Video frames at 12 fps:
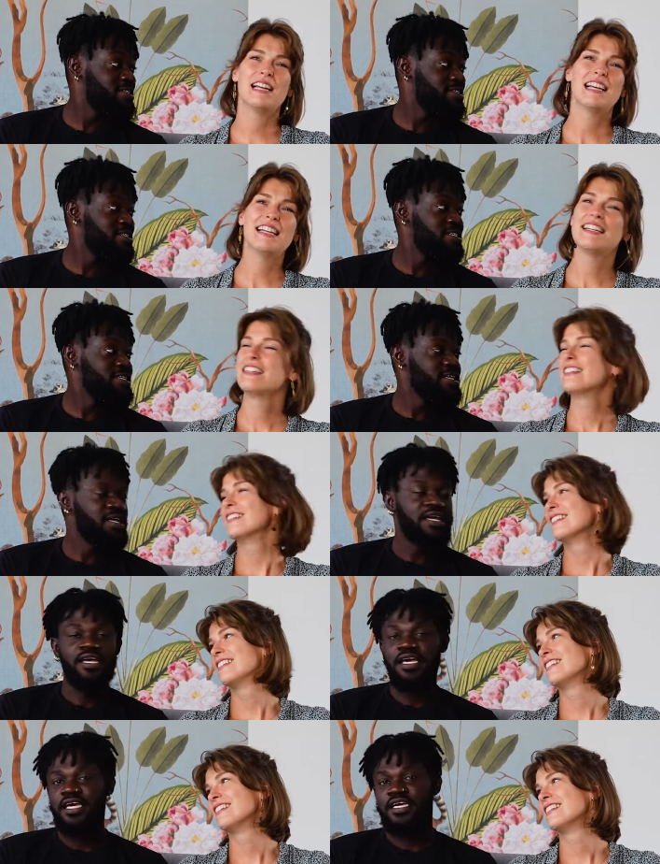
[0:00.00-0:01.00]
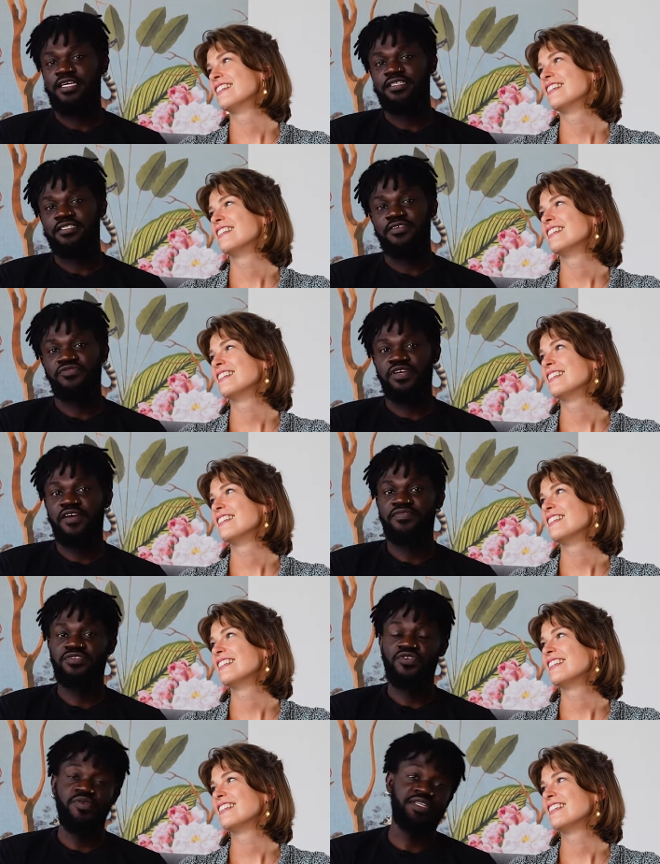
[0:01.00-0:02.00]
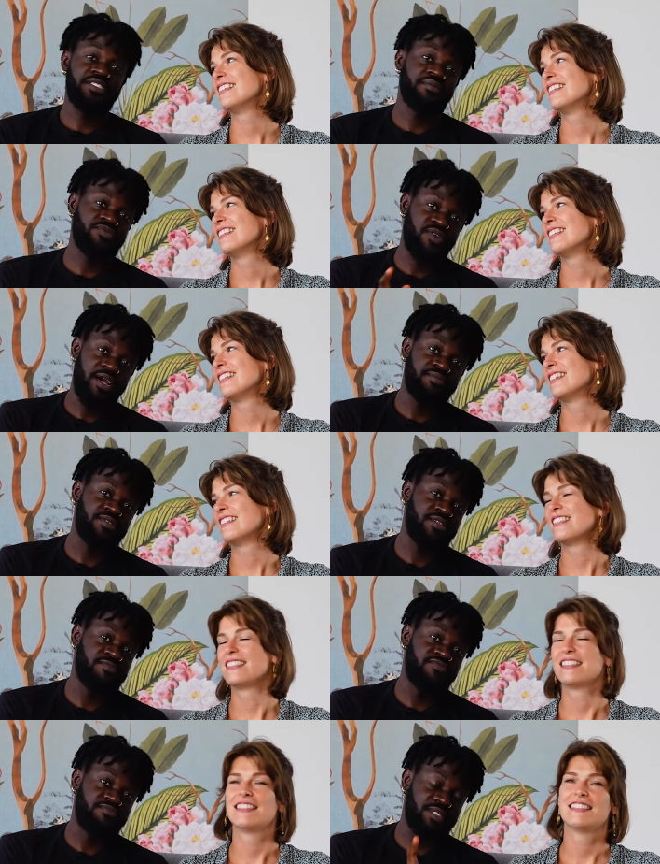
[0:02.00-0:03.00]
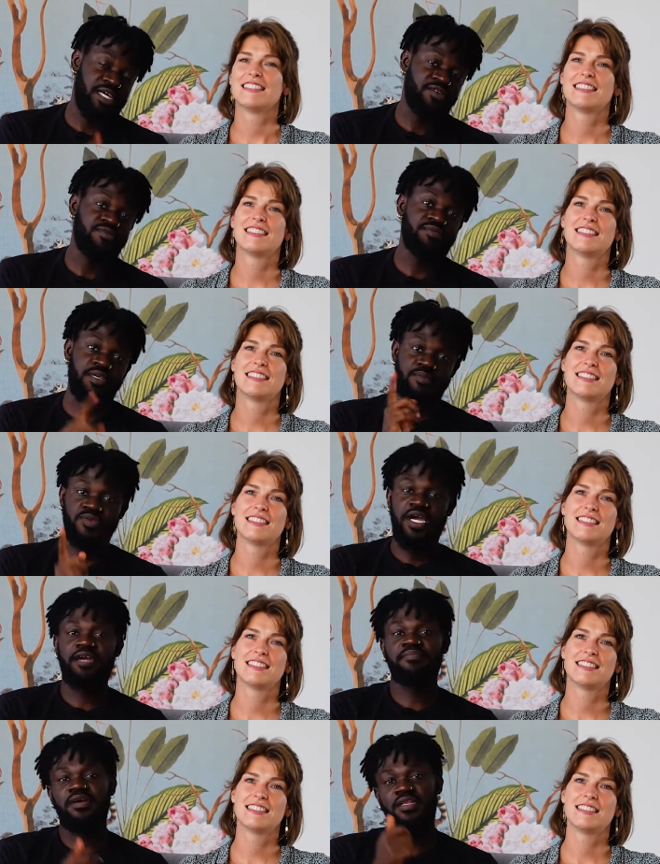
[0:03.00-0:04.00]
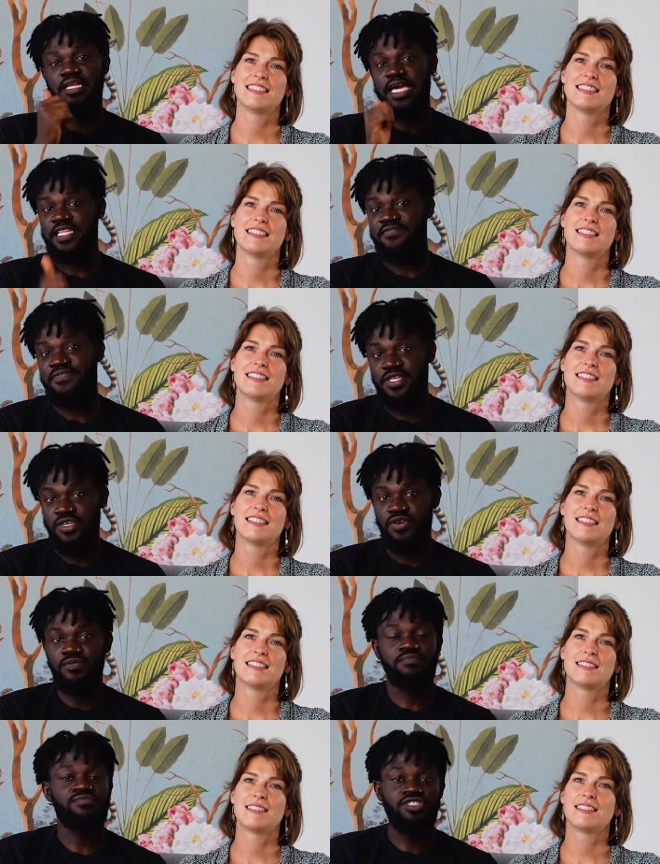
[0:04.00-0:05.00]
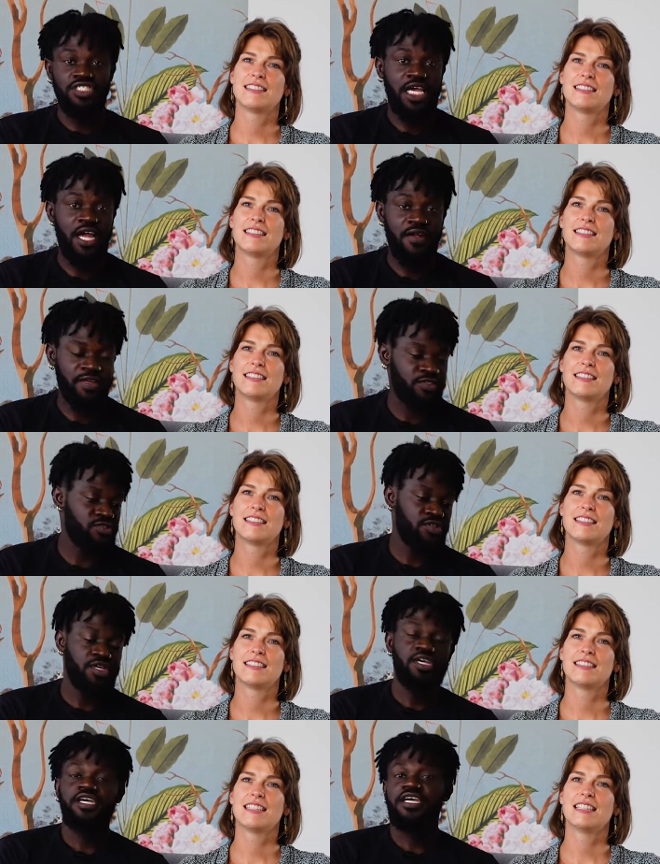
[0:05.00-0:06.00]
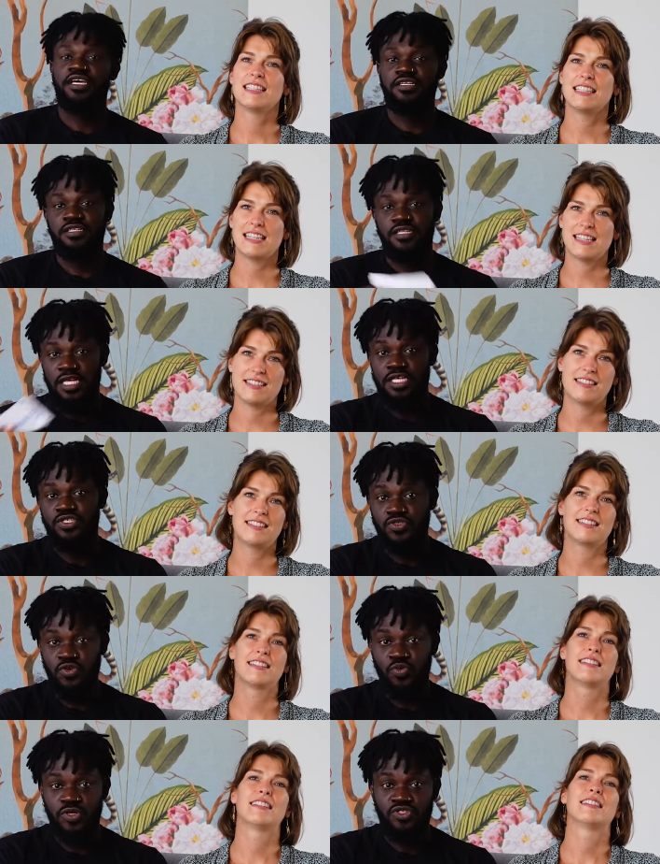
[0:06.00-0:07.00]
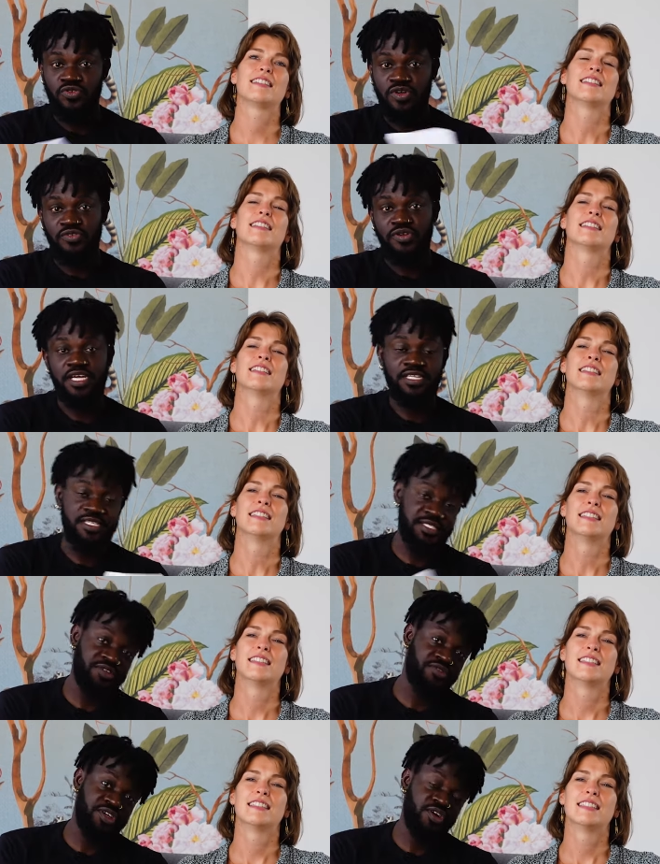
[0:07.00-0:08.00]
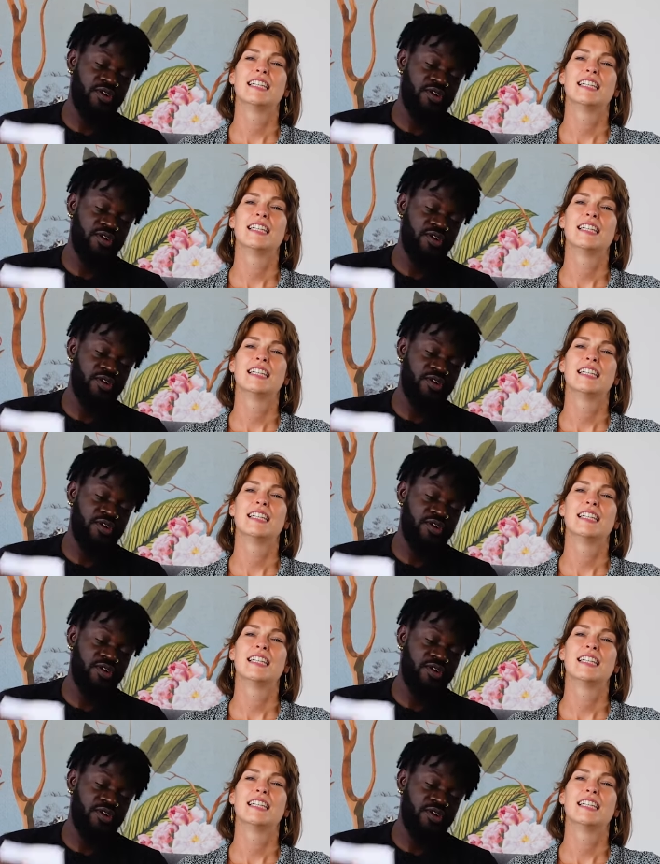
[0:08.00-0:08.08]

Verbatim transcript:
Speaker 1: elaine and if you haven't already subscribed to the channel, subscribe, like the video, share it. Yes. Let us know what you agree and disagree